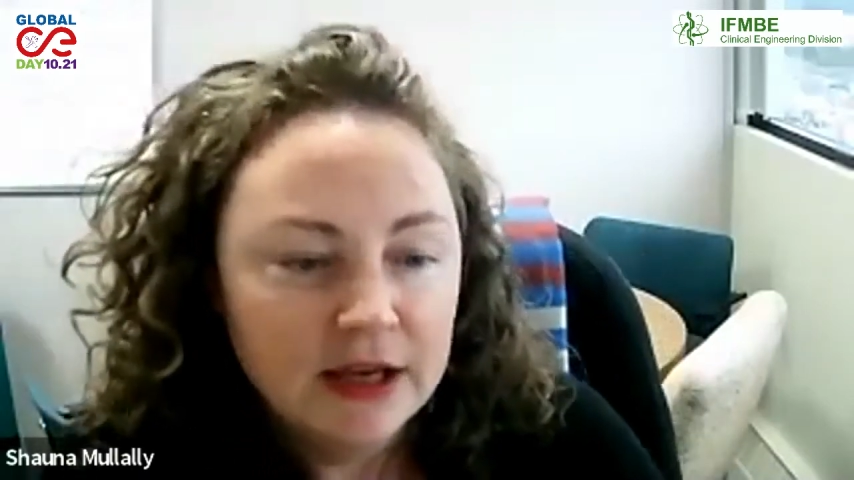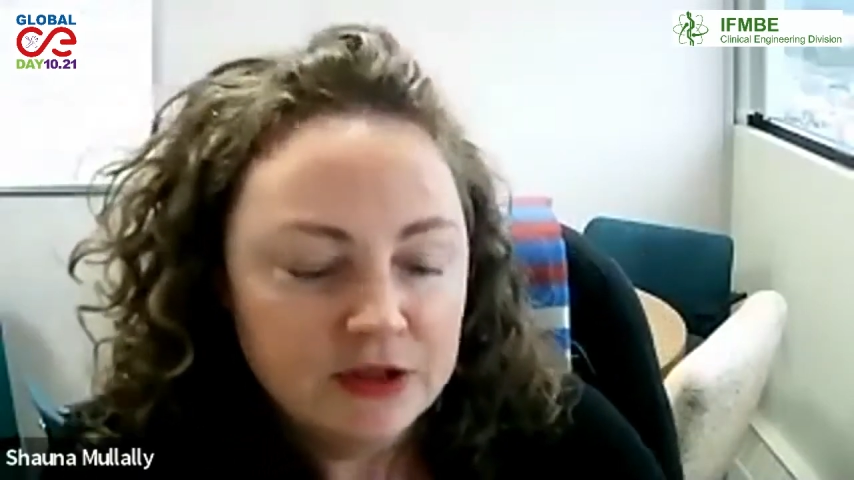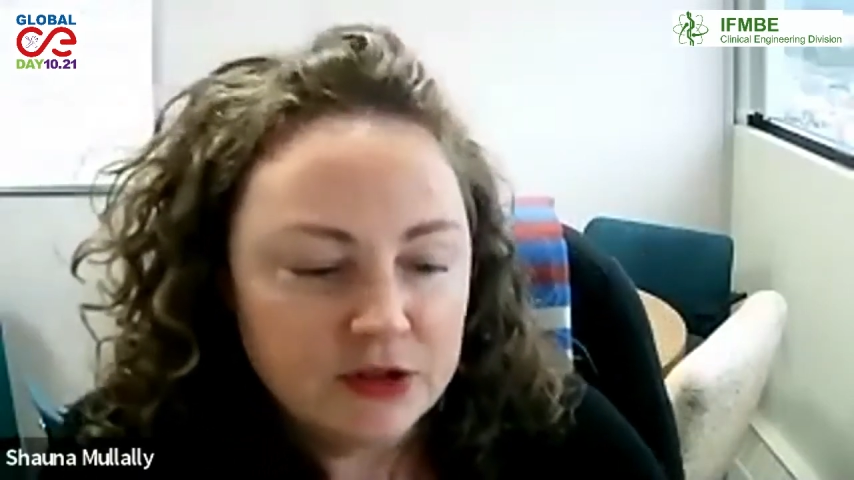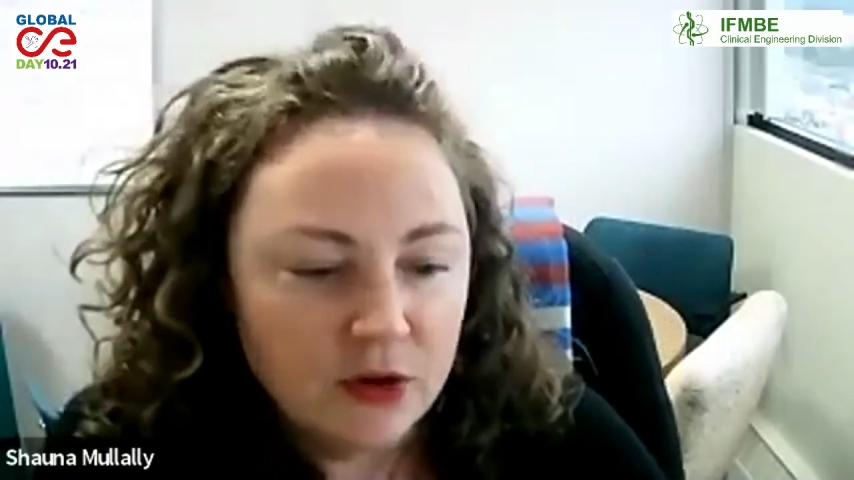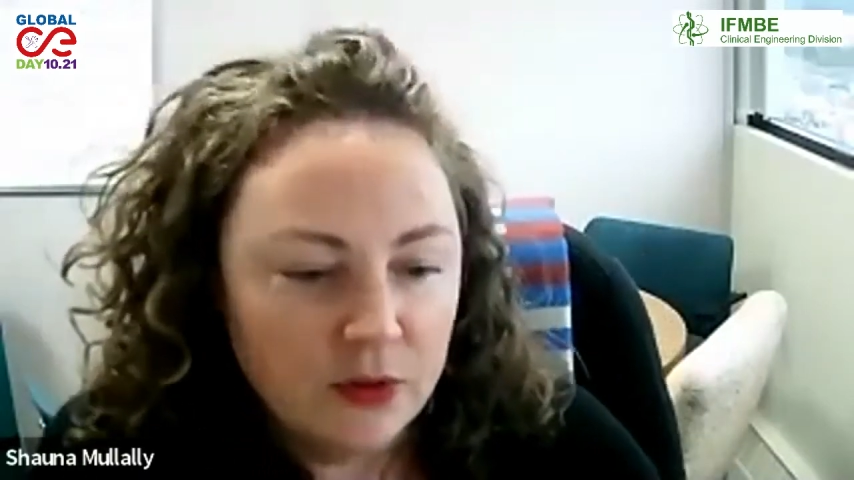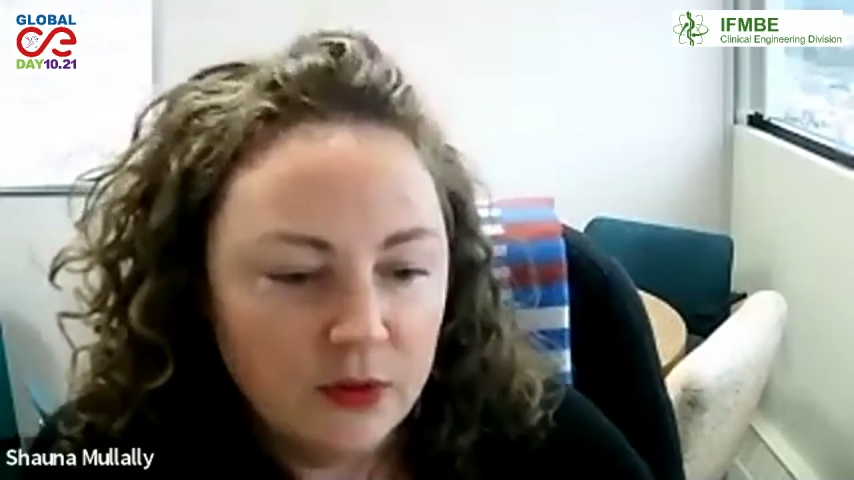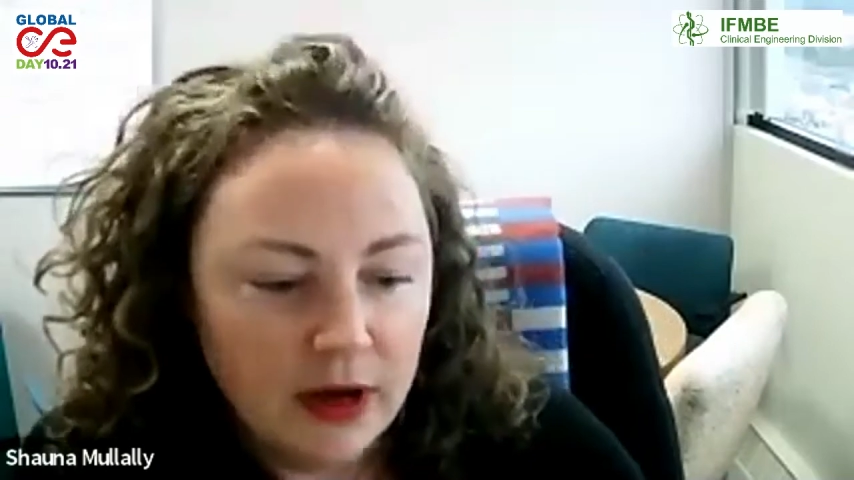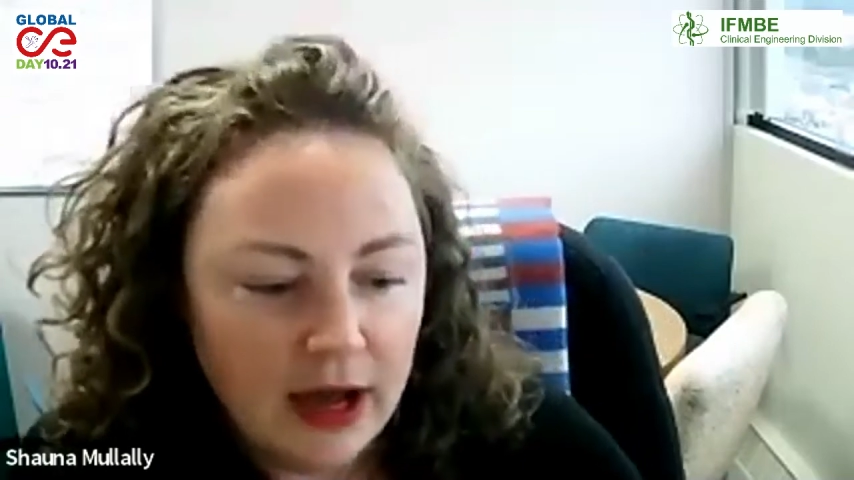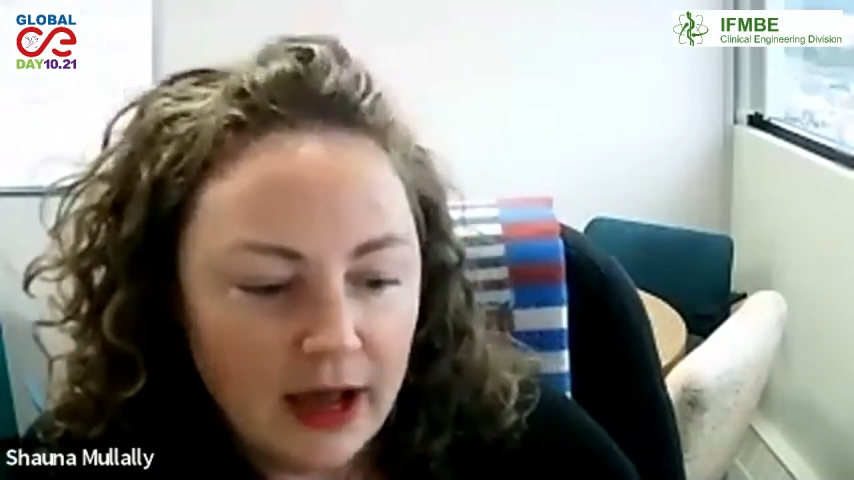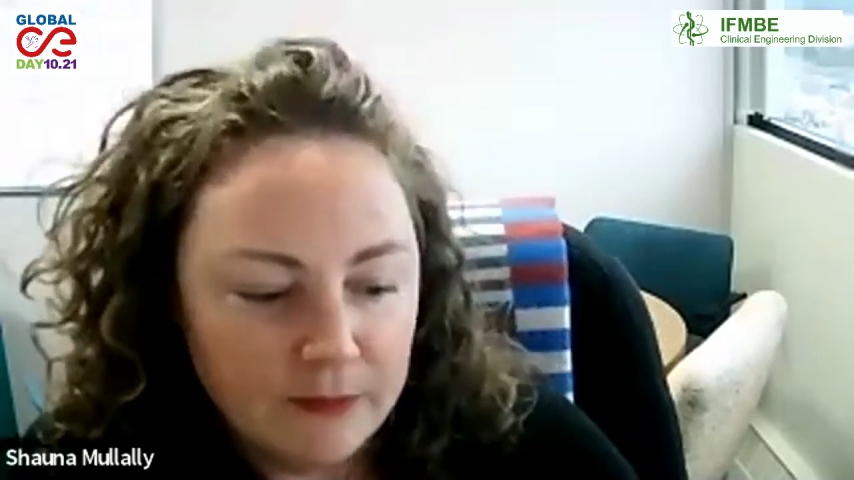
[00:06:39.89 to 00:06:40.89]
So
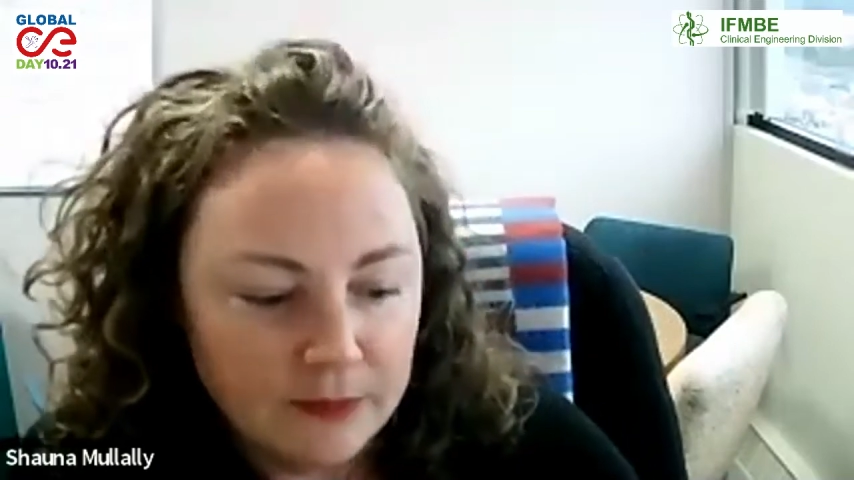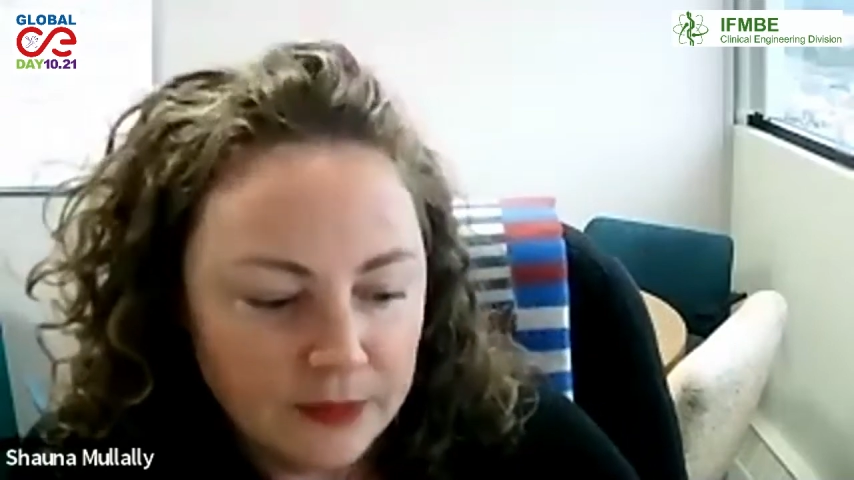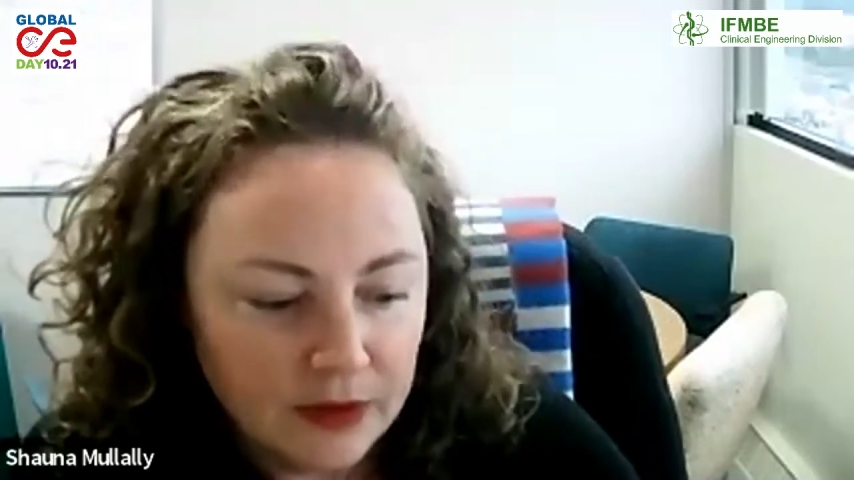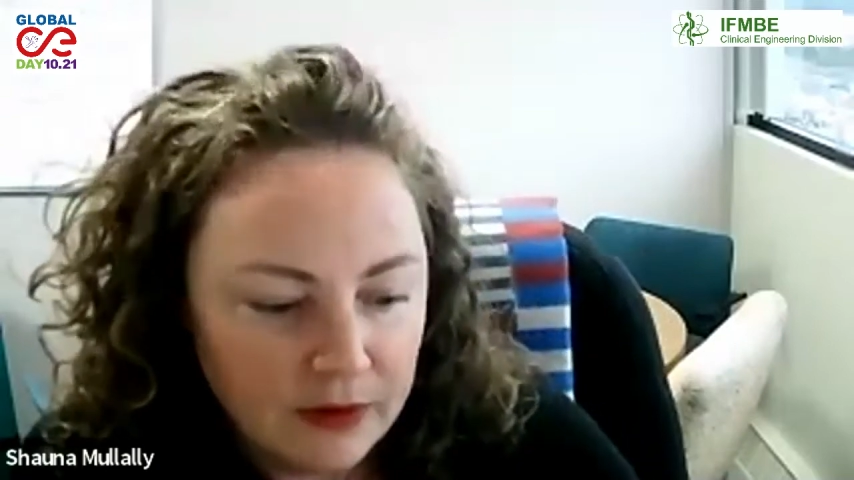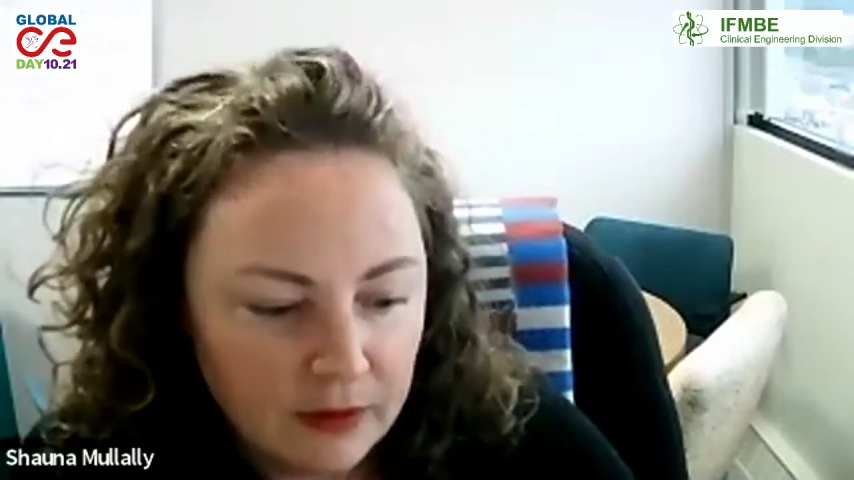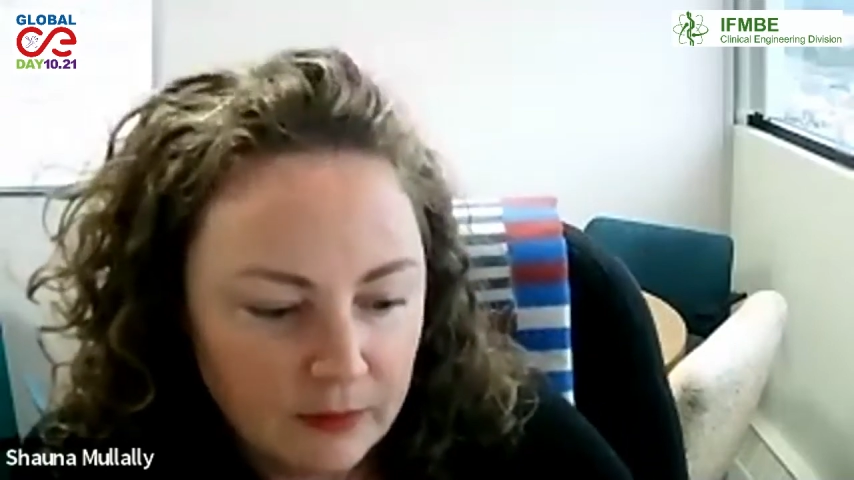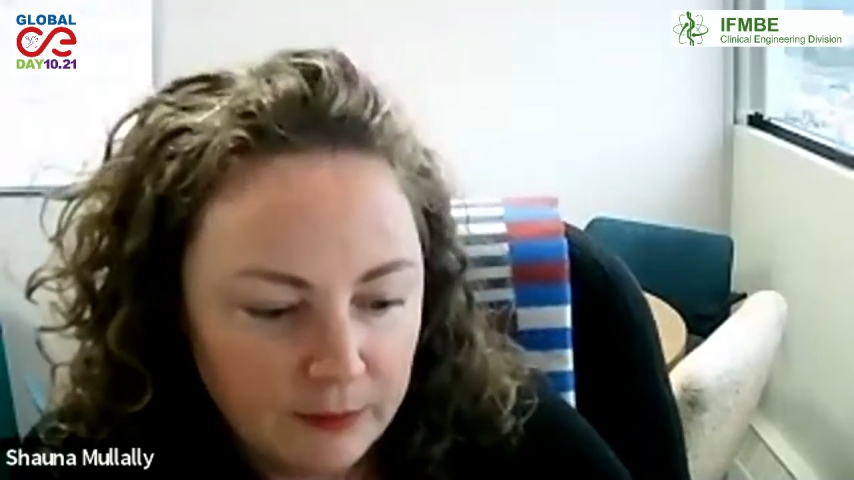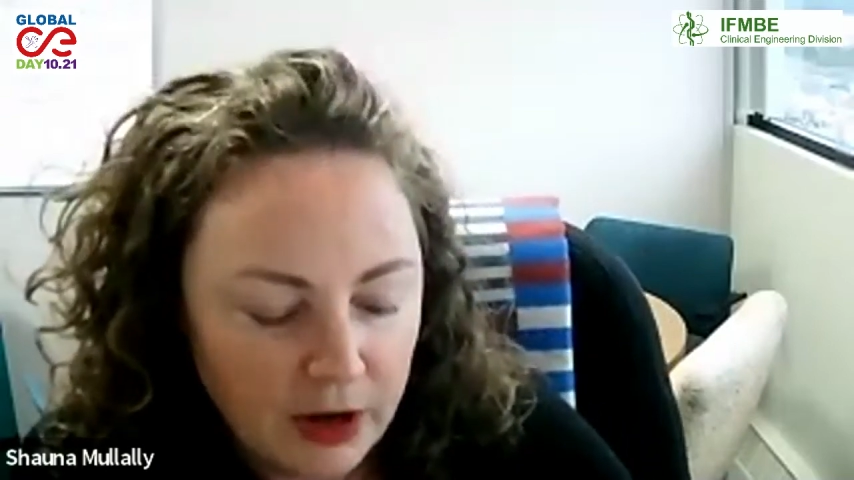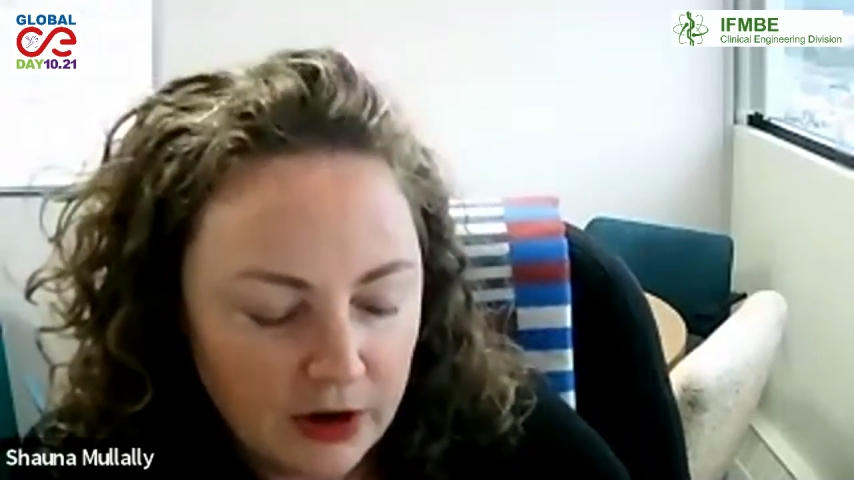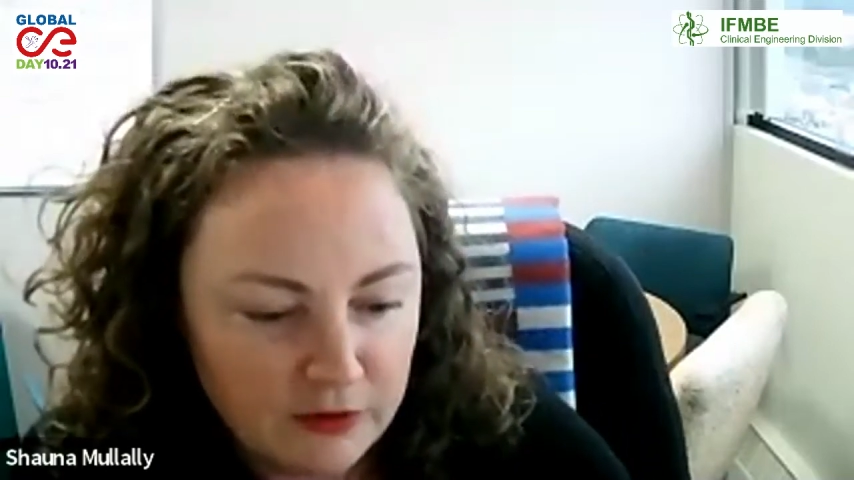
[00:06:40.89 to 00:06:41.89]

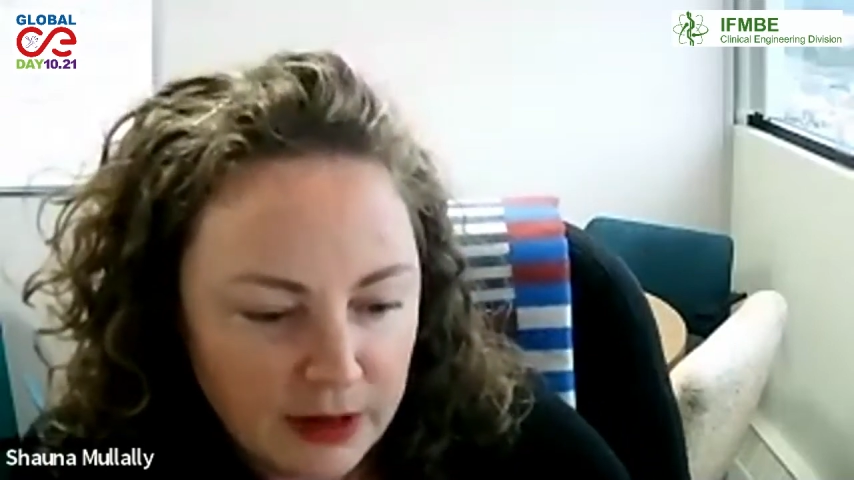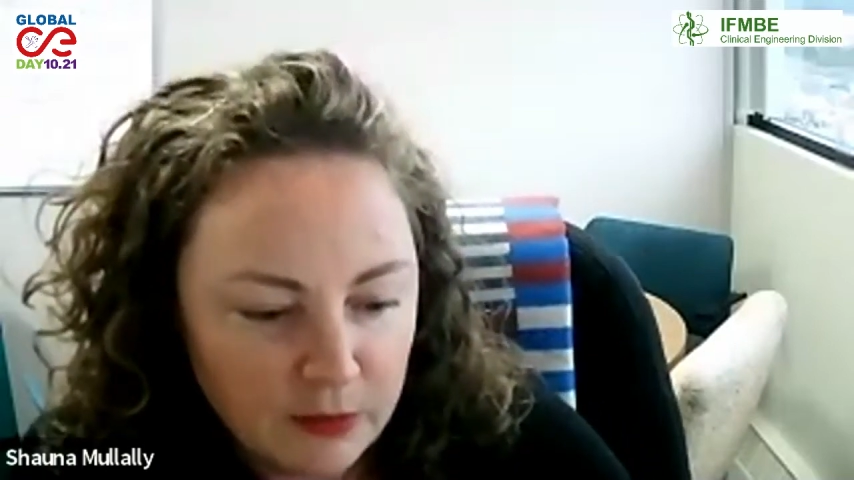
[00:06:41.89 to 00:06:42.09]
part of my